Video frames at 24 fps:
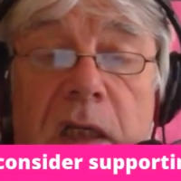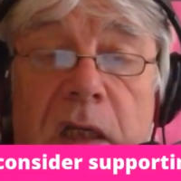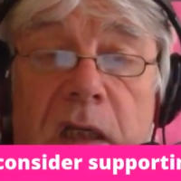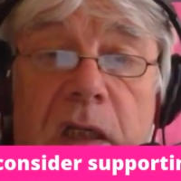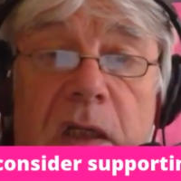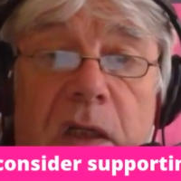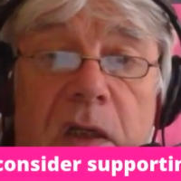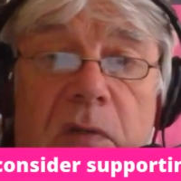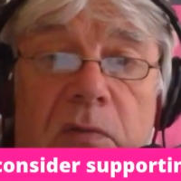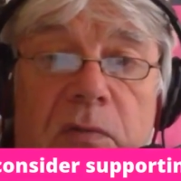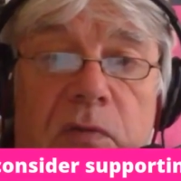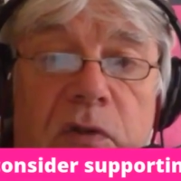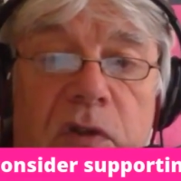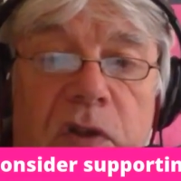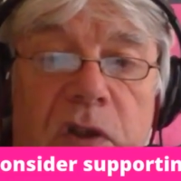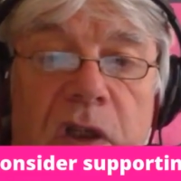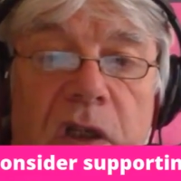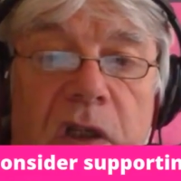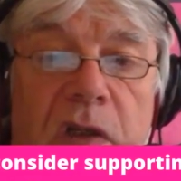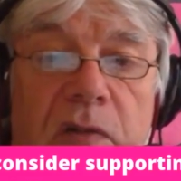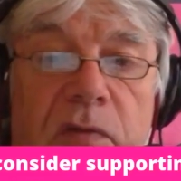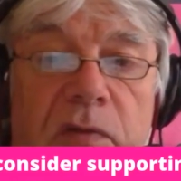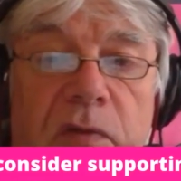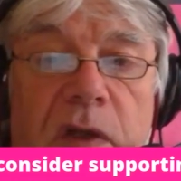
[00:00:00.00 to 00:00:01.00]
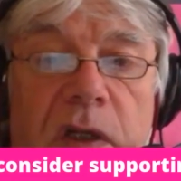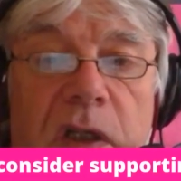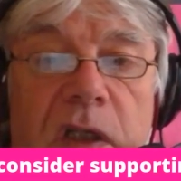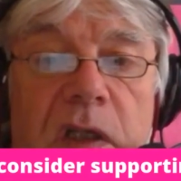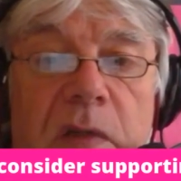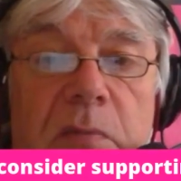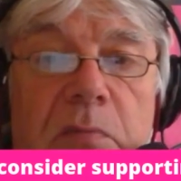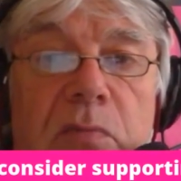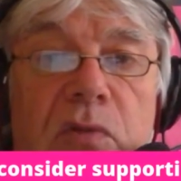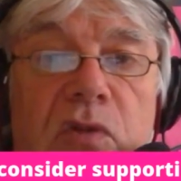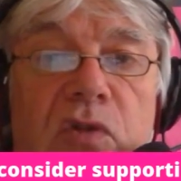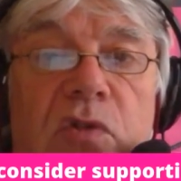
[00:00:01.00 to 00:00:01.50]
For the
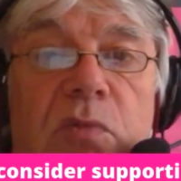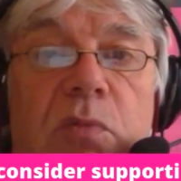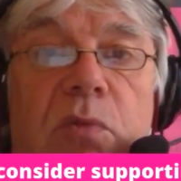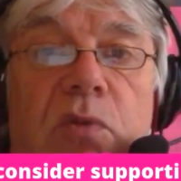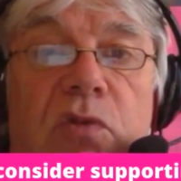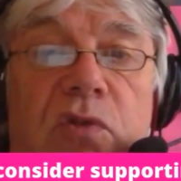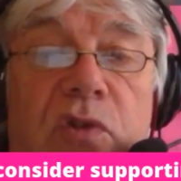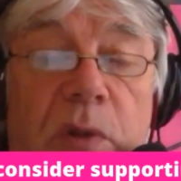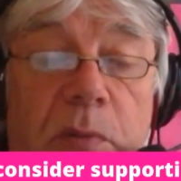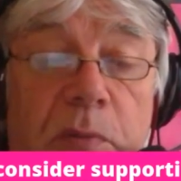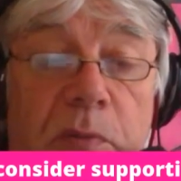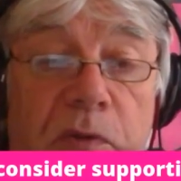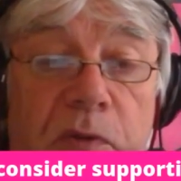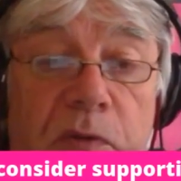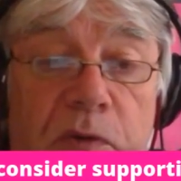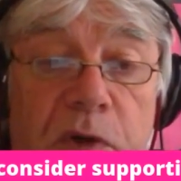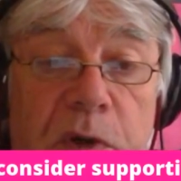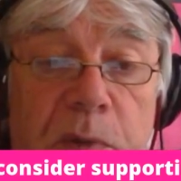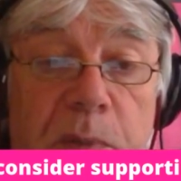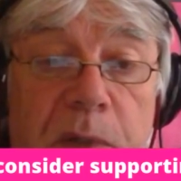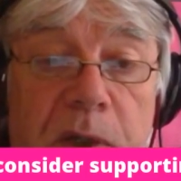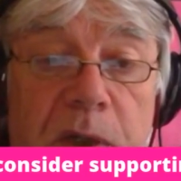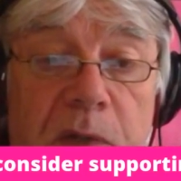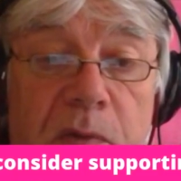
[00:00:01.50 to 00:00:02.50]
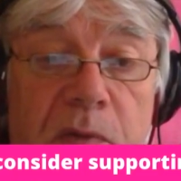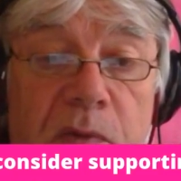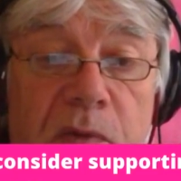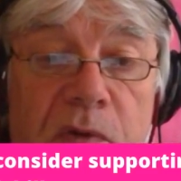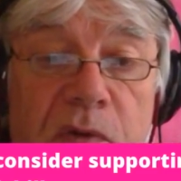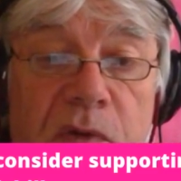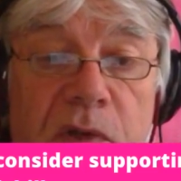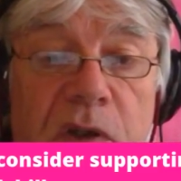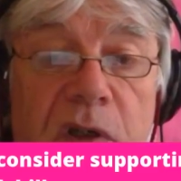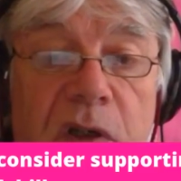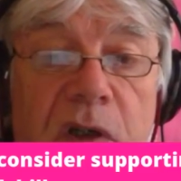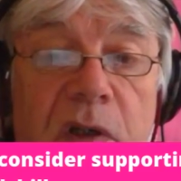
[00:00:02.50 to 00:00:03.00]
fairly miserable sum of
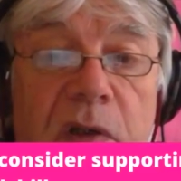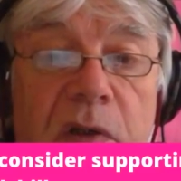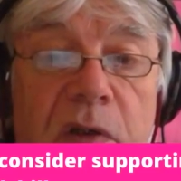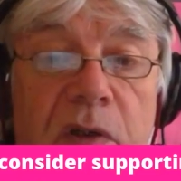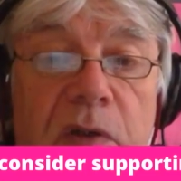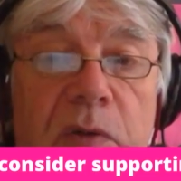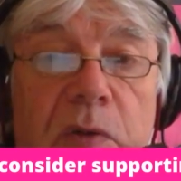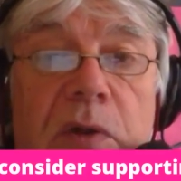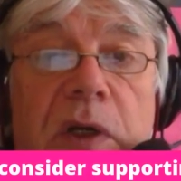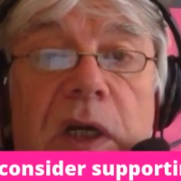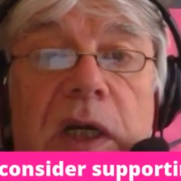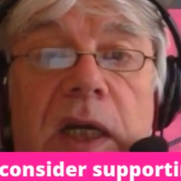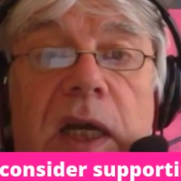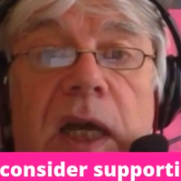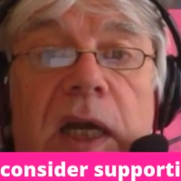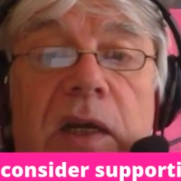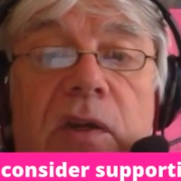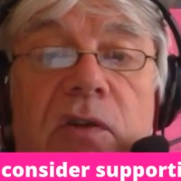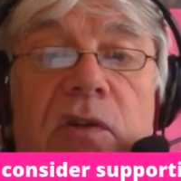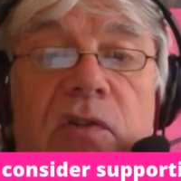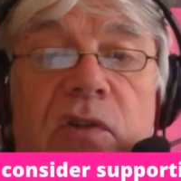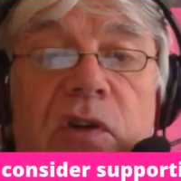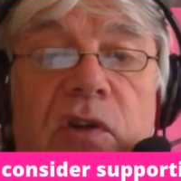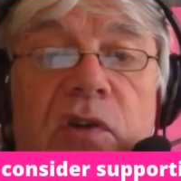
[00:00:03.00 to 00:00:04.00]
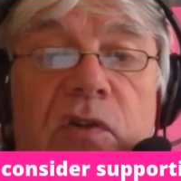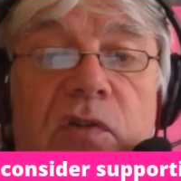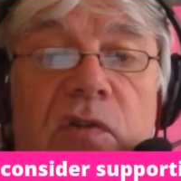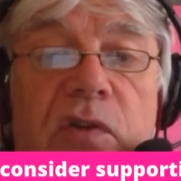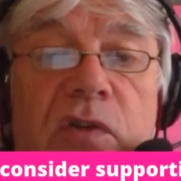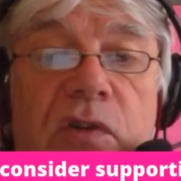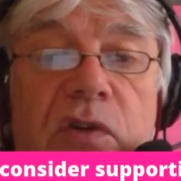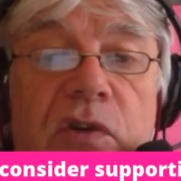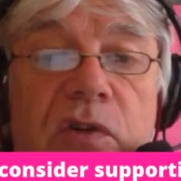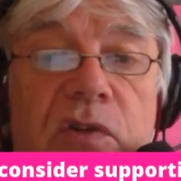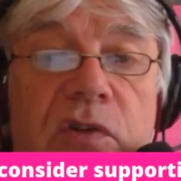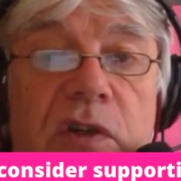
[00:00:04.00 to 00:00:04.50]
£3, you'll get access for
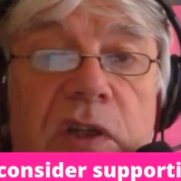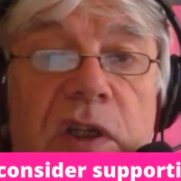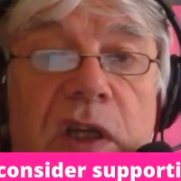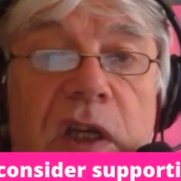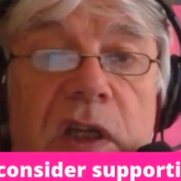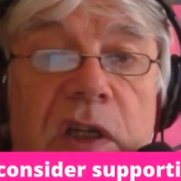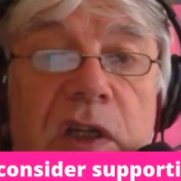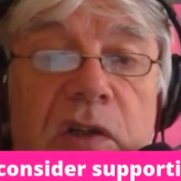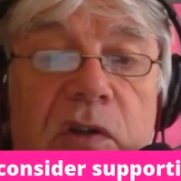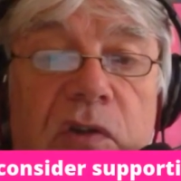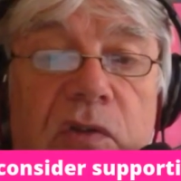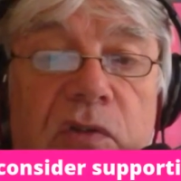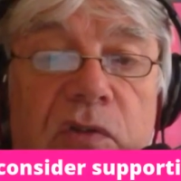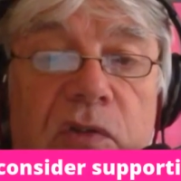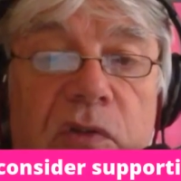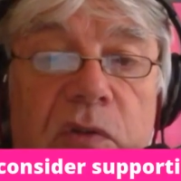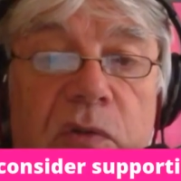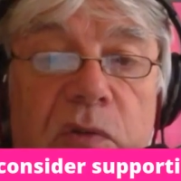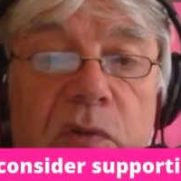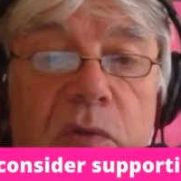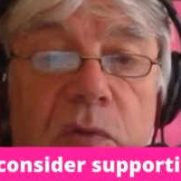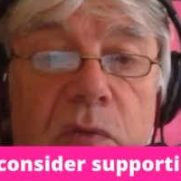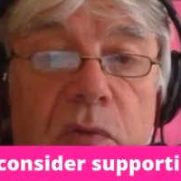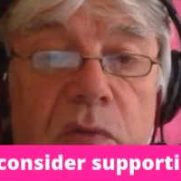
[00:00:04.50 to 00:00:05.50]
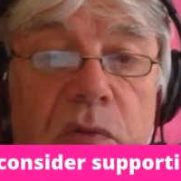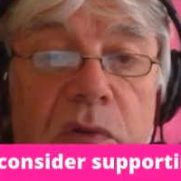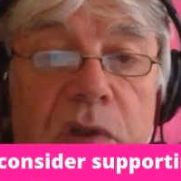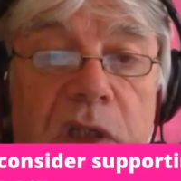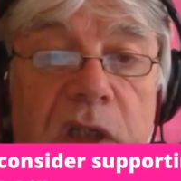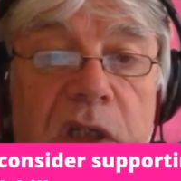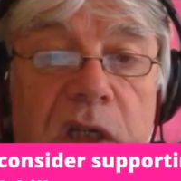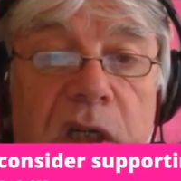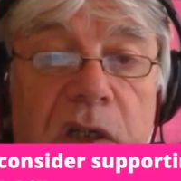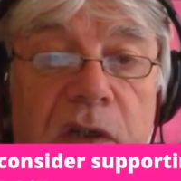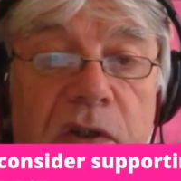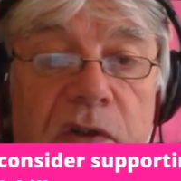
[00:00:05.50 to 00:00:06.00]
30 days to all
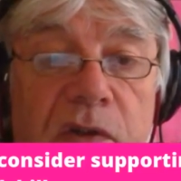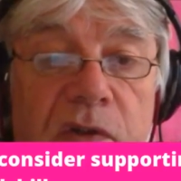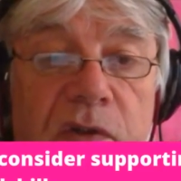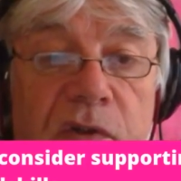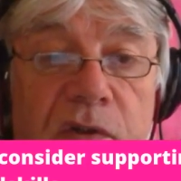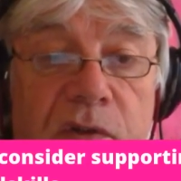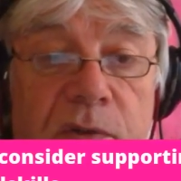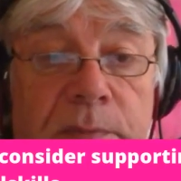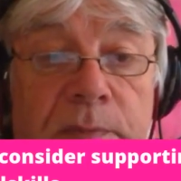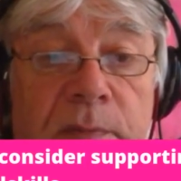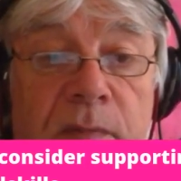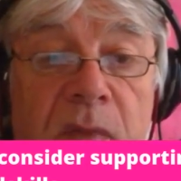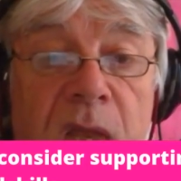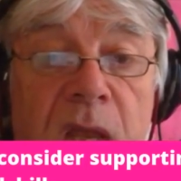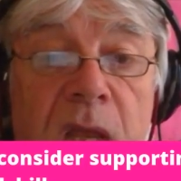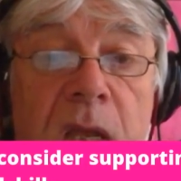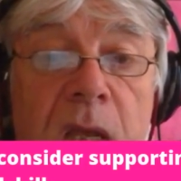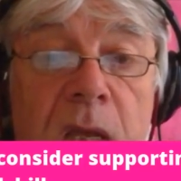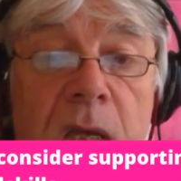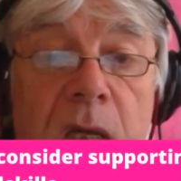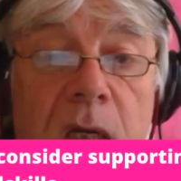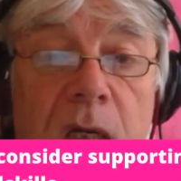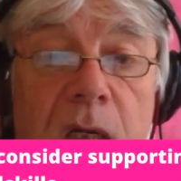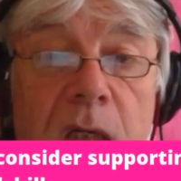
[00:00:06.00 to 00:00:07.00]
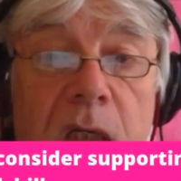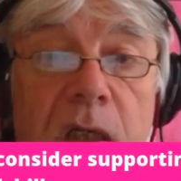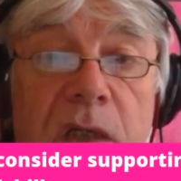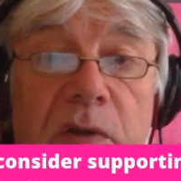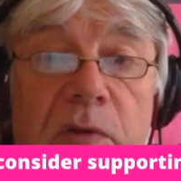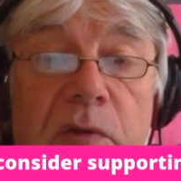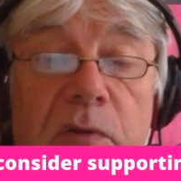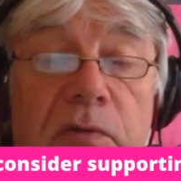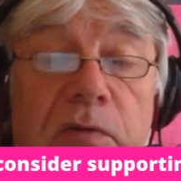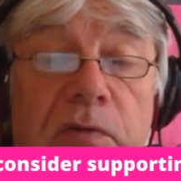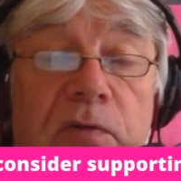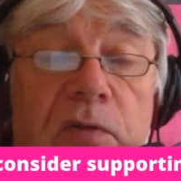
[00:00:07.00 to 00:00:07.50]
the others.
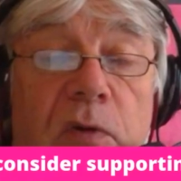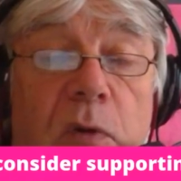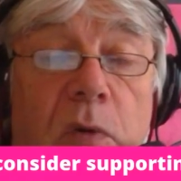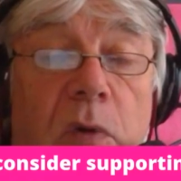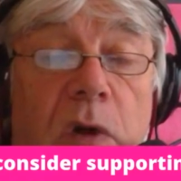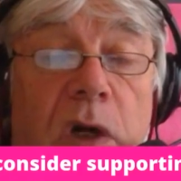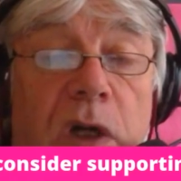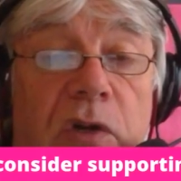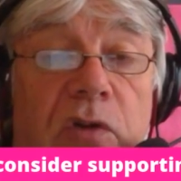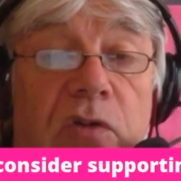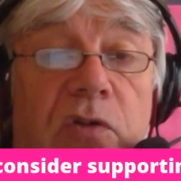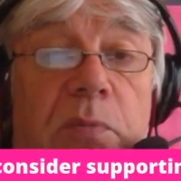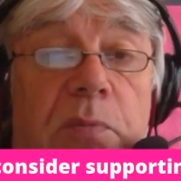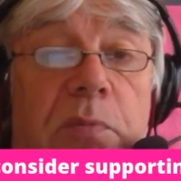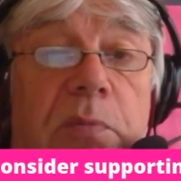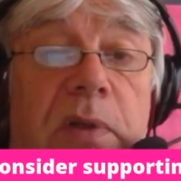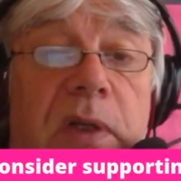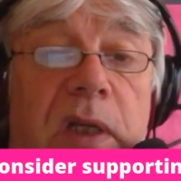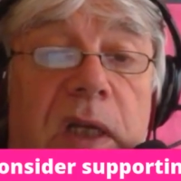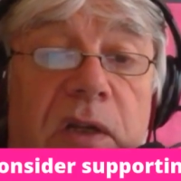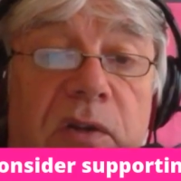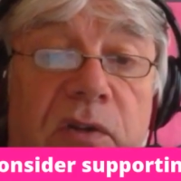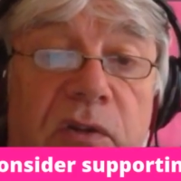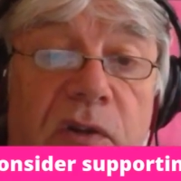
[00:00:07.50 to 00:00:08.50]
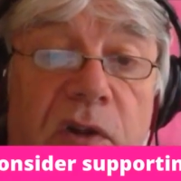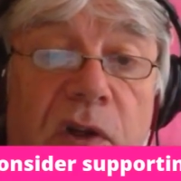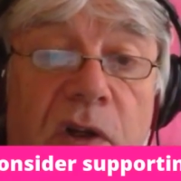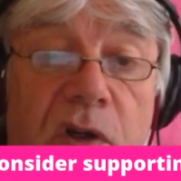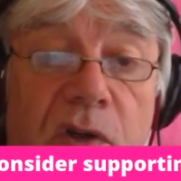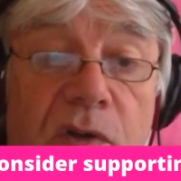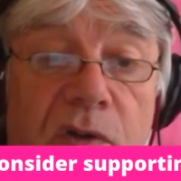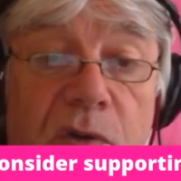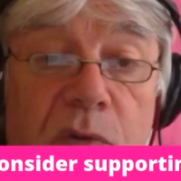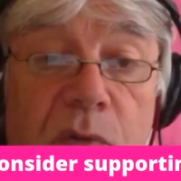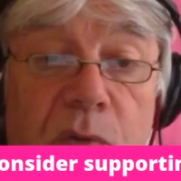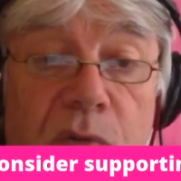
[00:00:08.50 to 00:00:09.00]
There are 400 plus
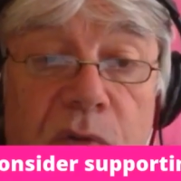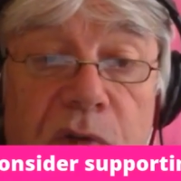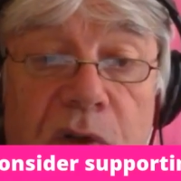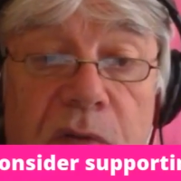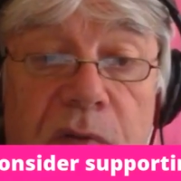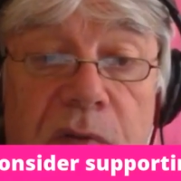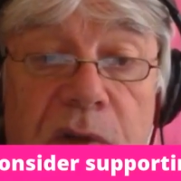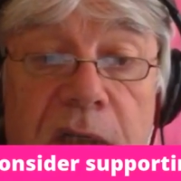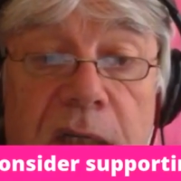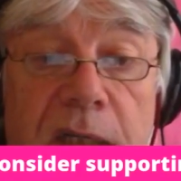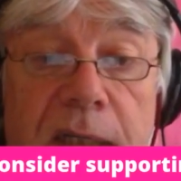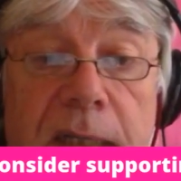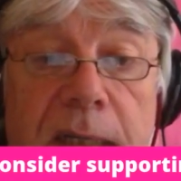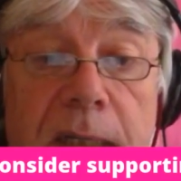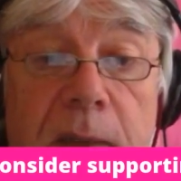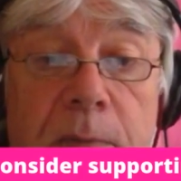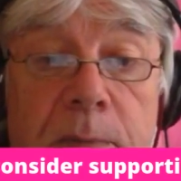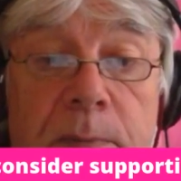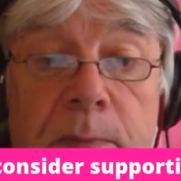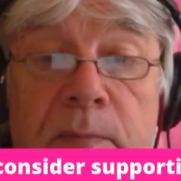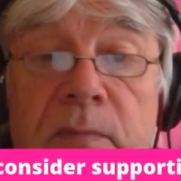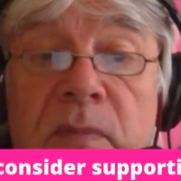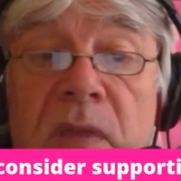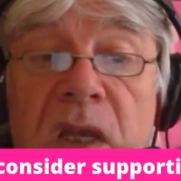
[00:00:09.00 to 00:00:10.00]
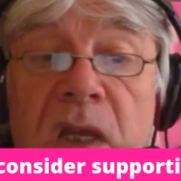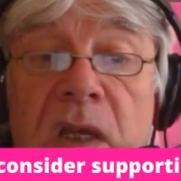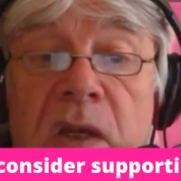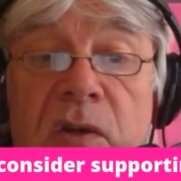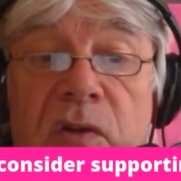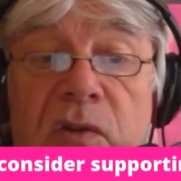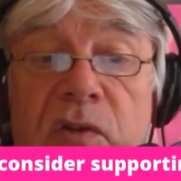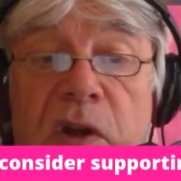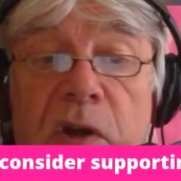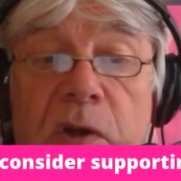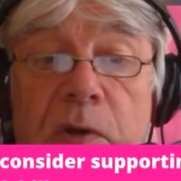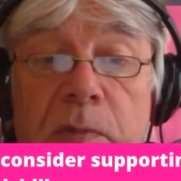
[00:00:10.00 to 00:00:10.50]
articles over there now.
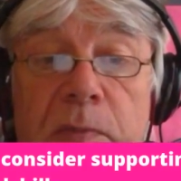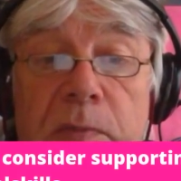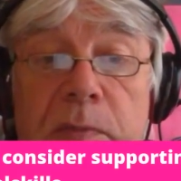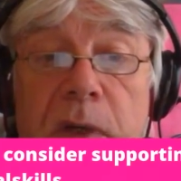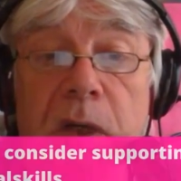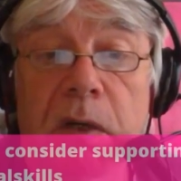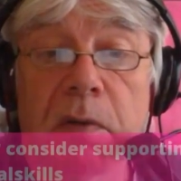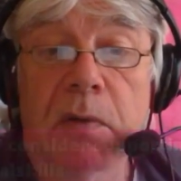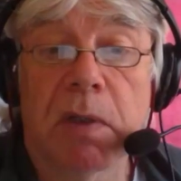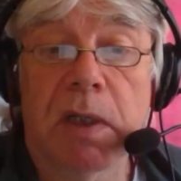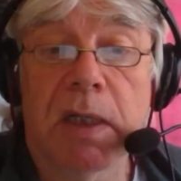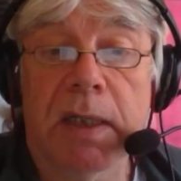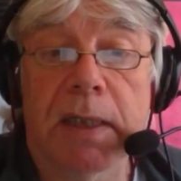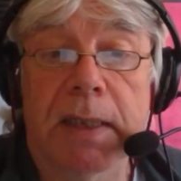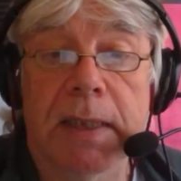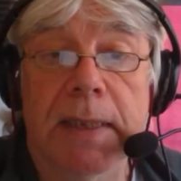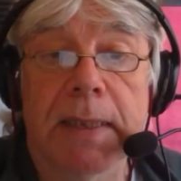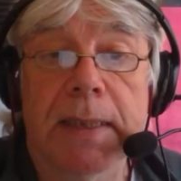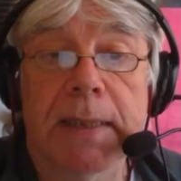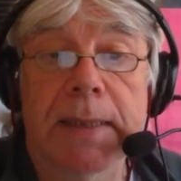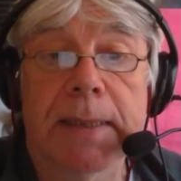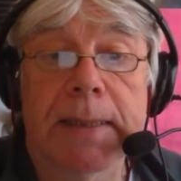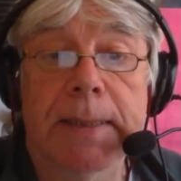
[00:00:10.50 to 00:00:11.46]
So, okay.